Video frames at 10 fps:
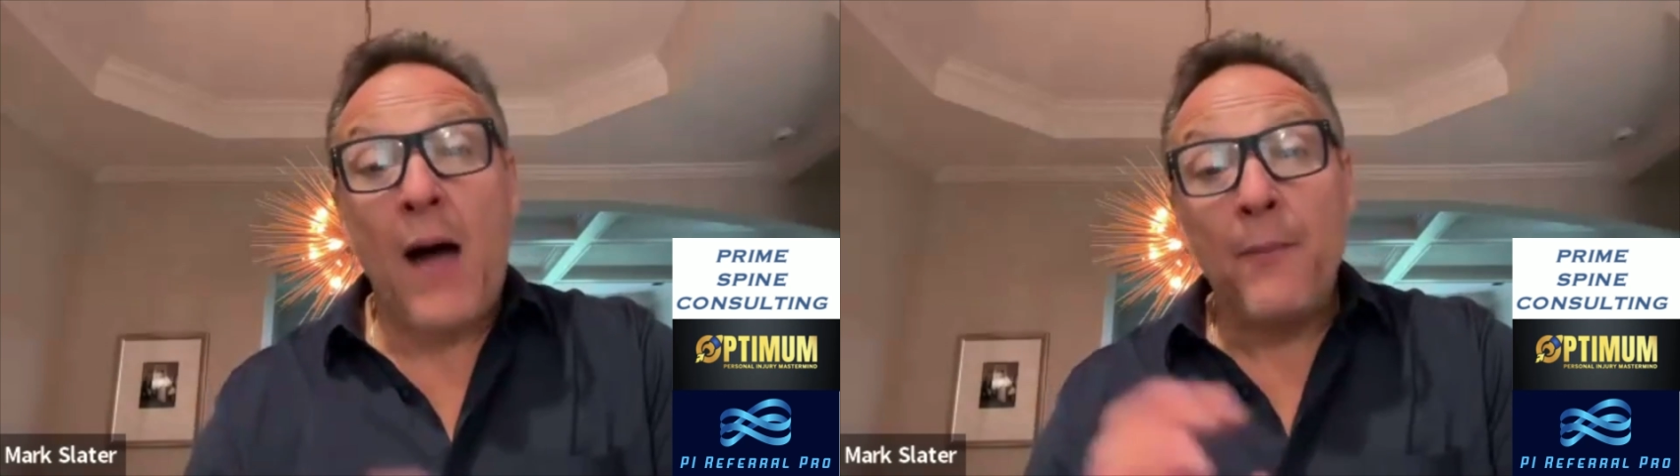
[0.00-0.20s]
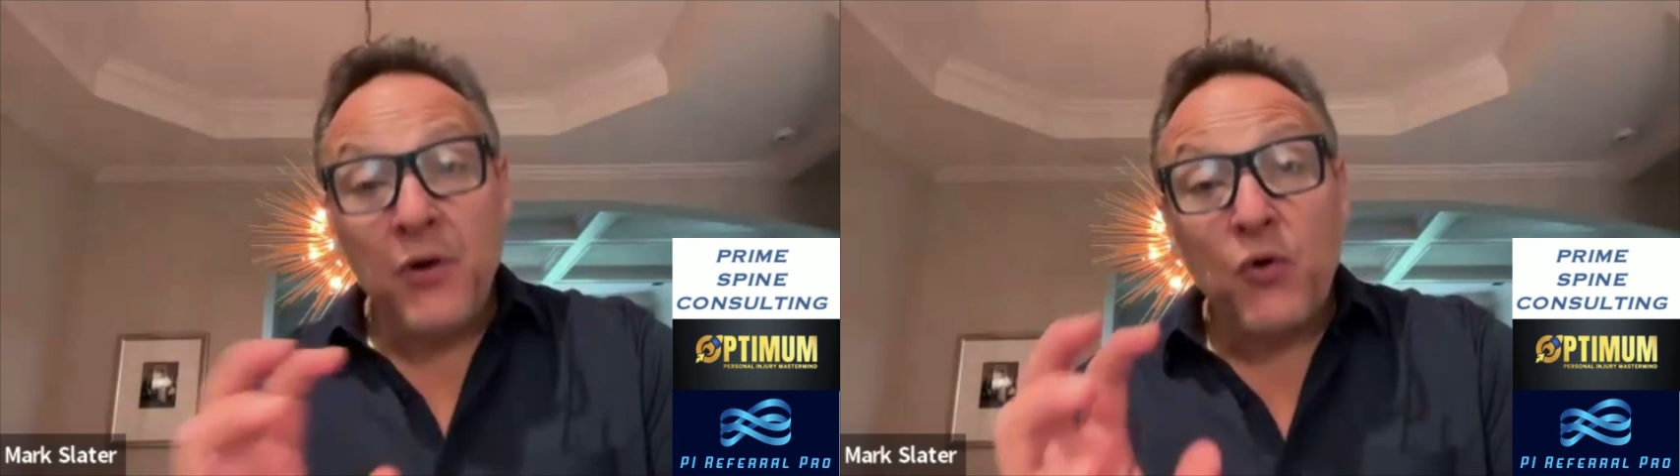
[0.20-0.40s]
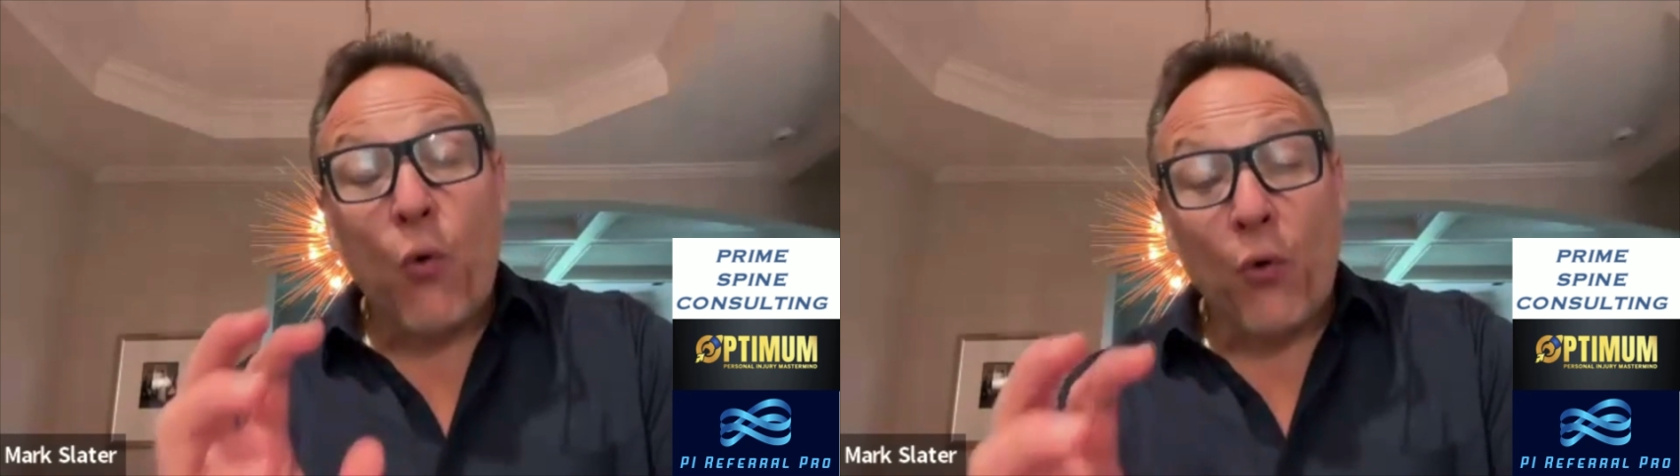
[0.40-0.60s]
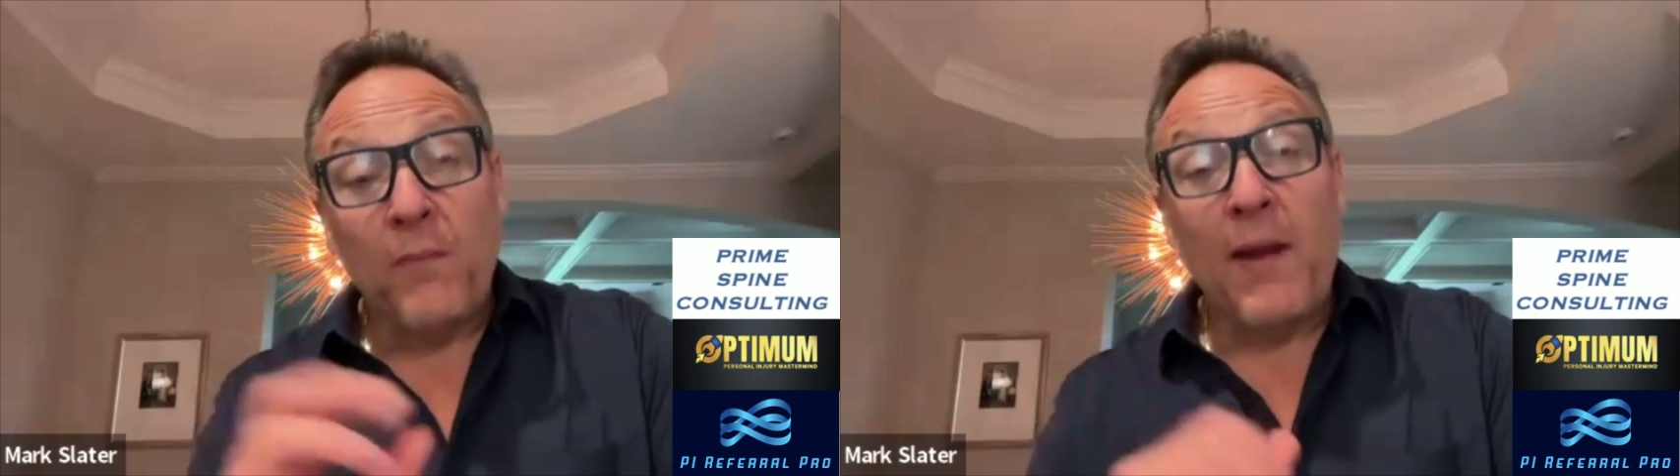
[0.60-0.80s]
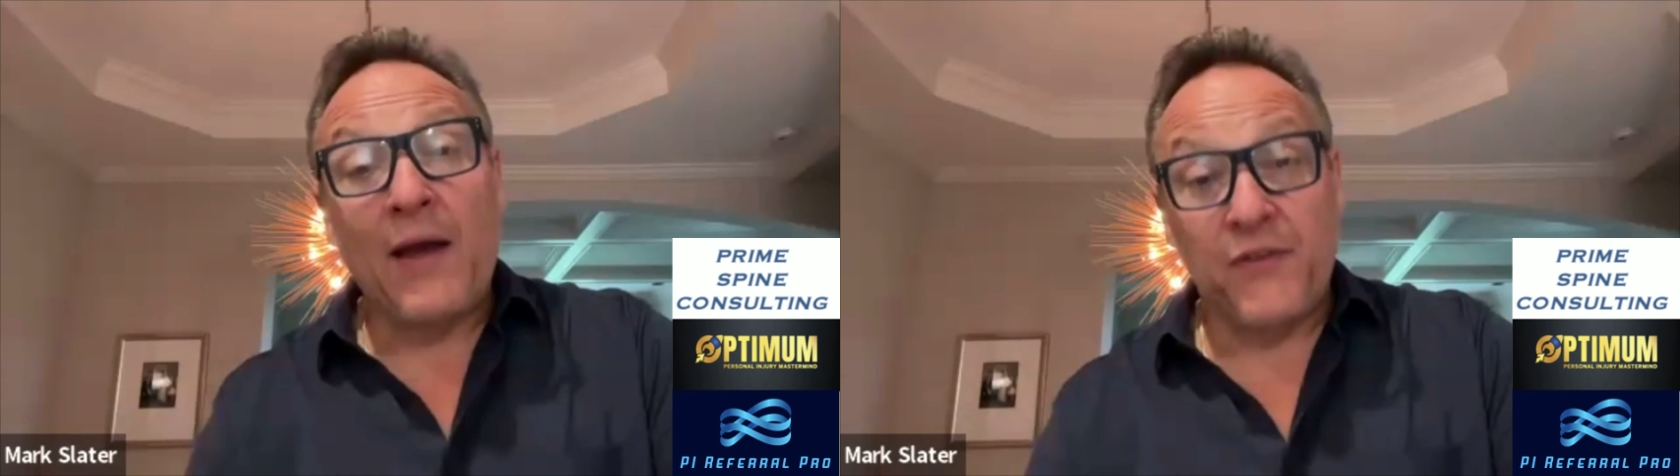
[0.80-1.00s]
I'm going to
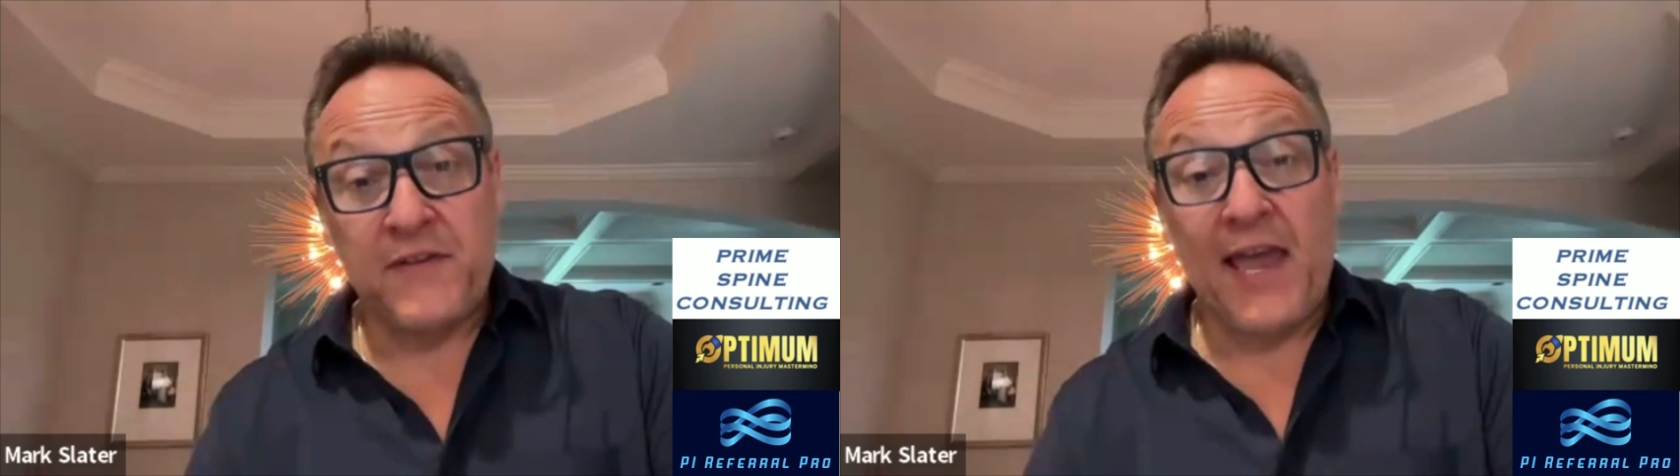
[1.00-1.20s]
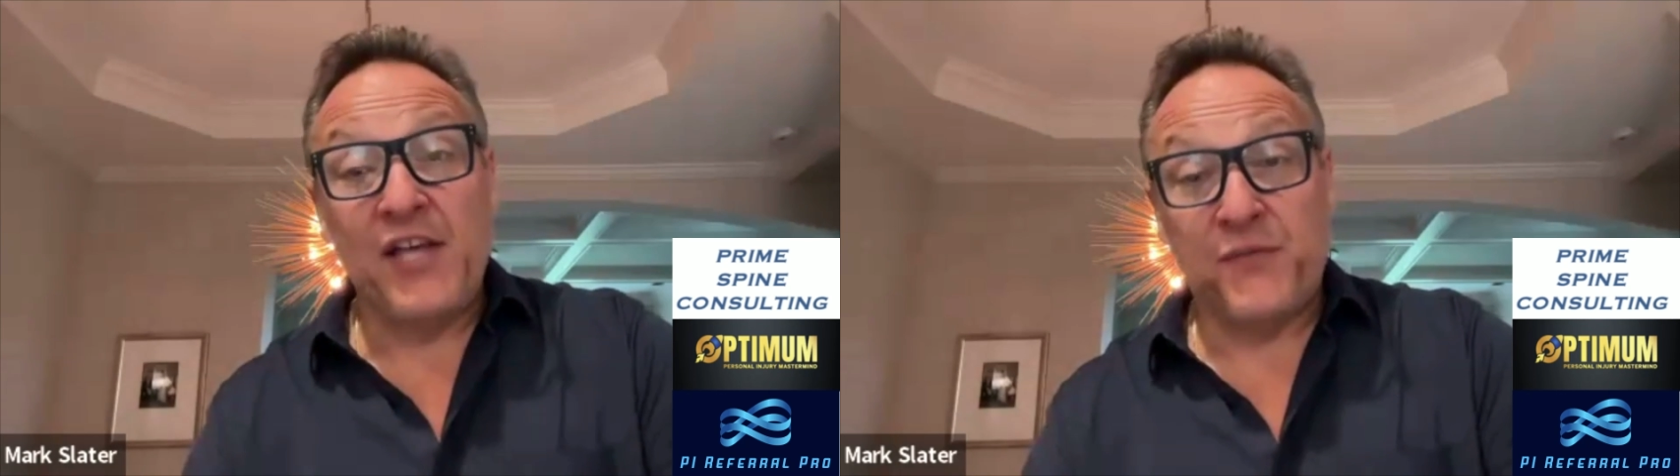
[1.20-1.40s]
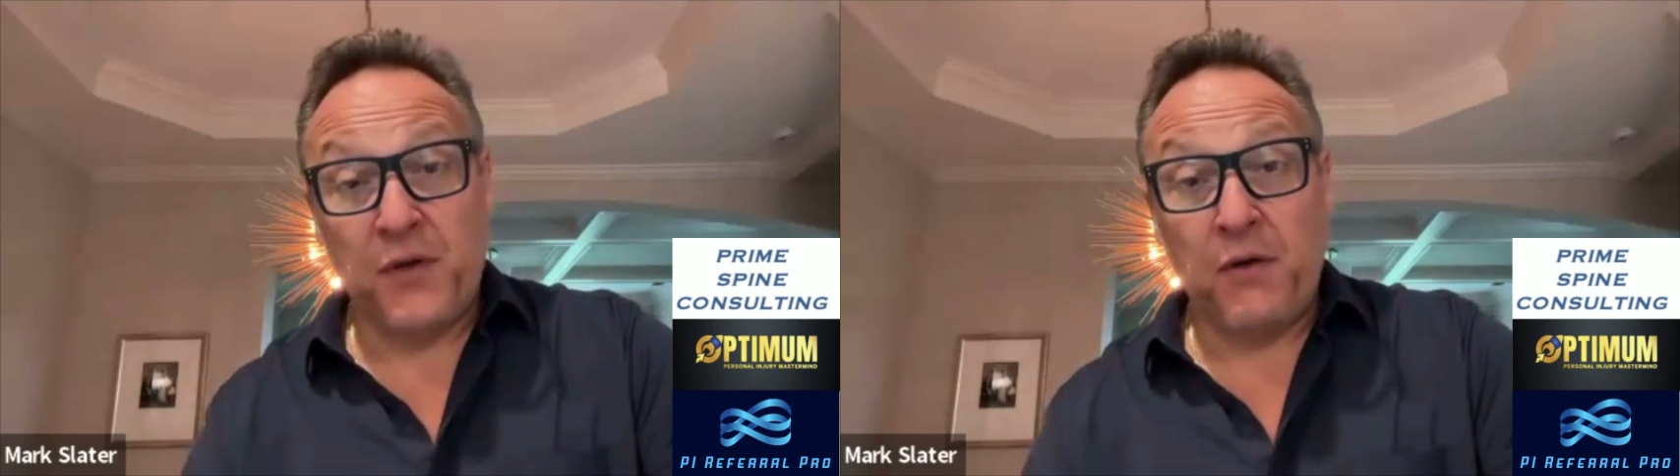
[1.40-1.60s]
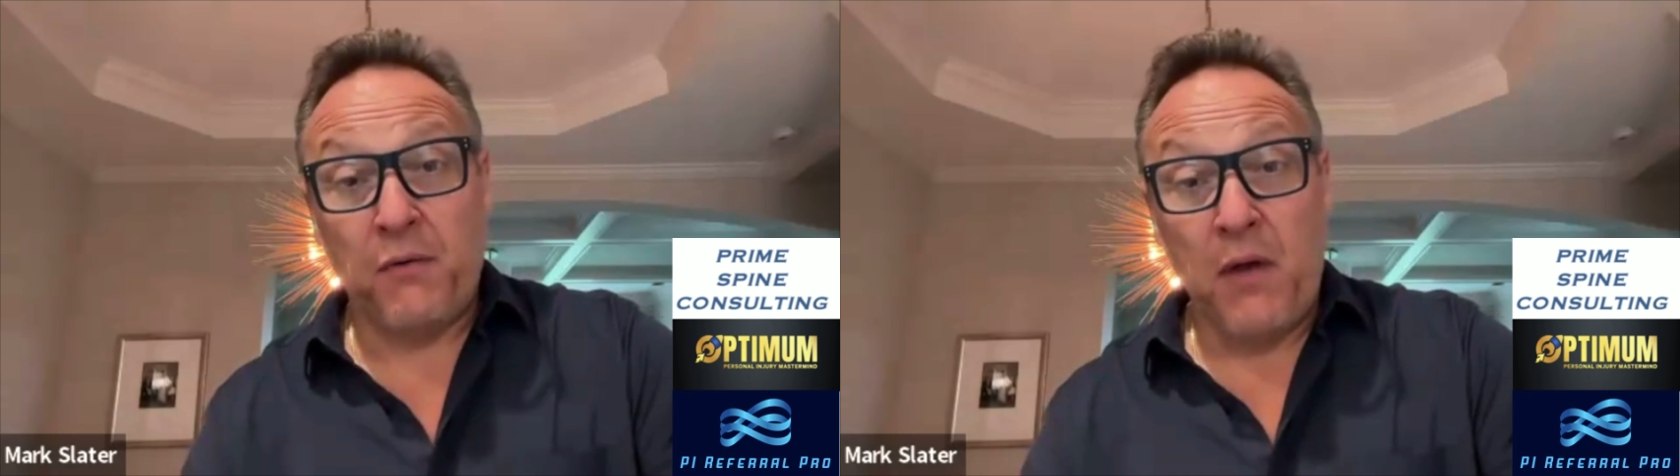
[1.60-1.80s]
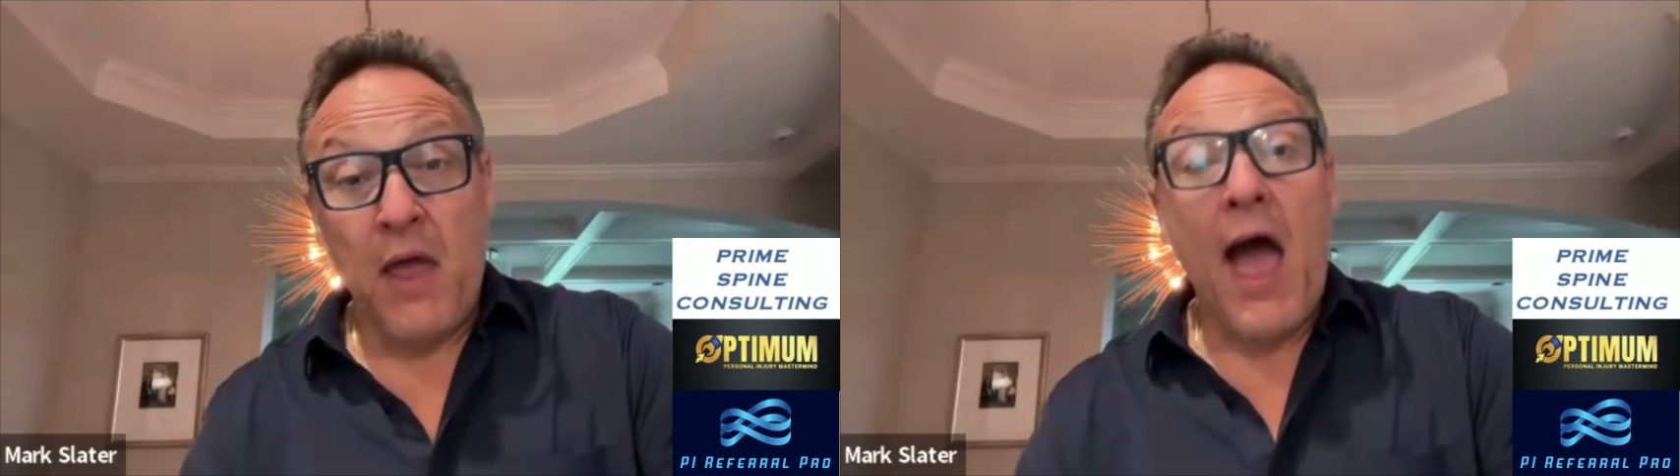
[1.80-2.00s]
quarterback this case for you.